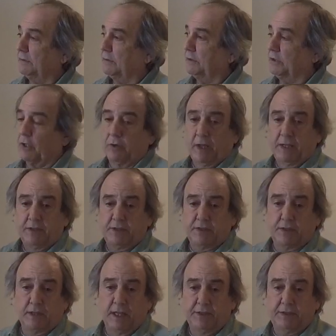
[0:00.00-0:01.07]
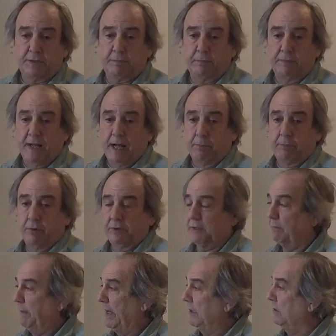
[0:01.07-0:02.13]
let's now put the
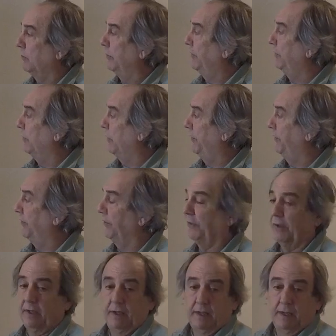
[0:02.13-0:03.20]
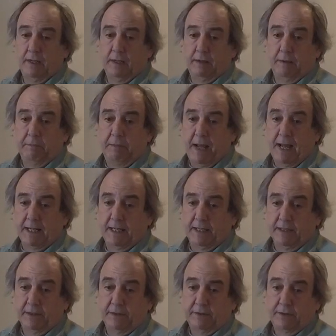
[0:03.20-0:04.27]
medical resources back
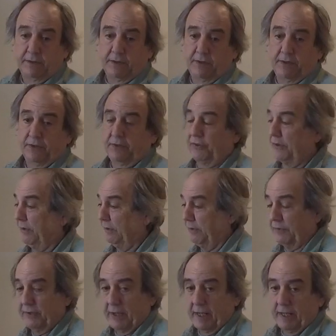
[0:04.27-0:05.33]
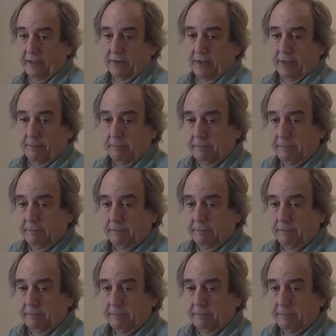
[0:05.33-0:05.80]
into this diagram.